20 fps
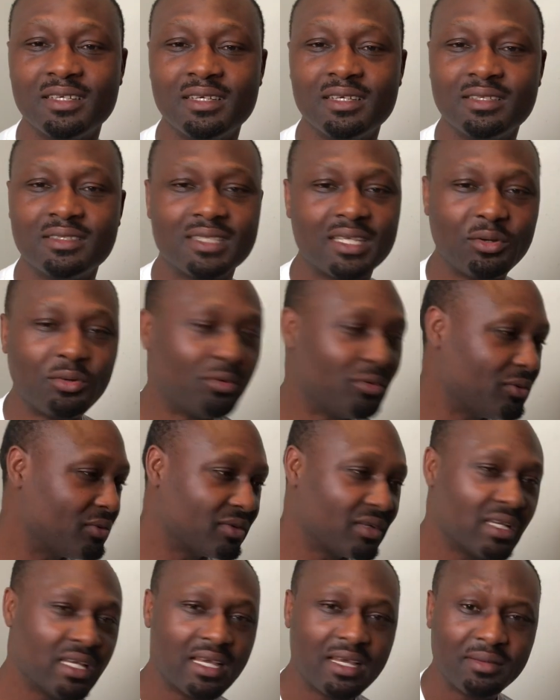I said, oh,
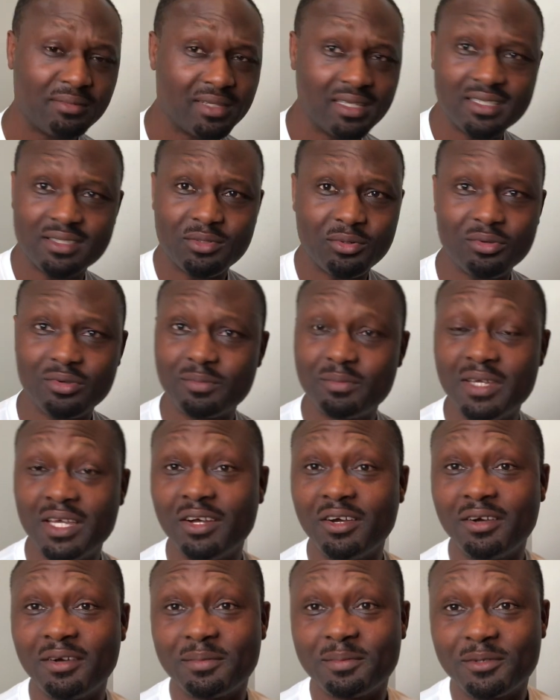please hook me
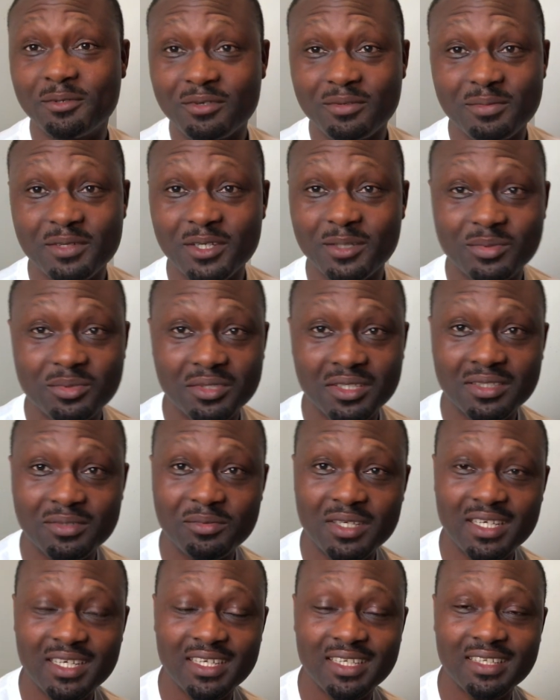up straight
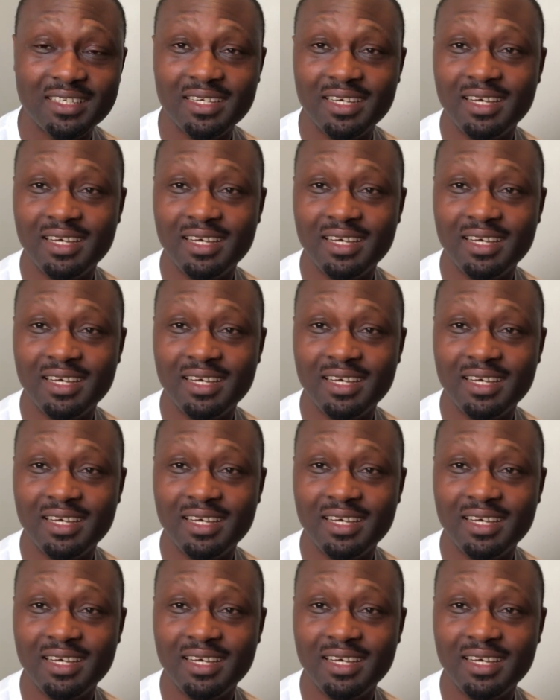away.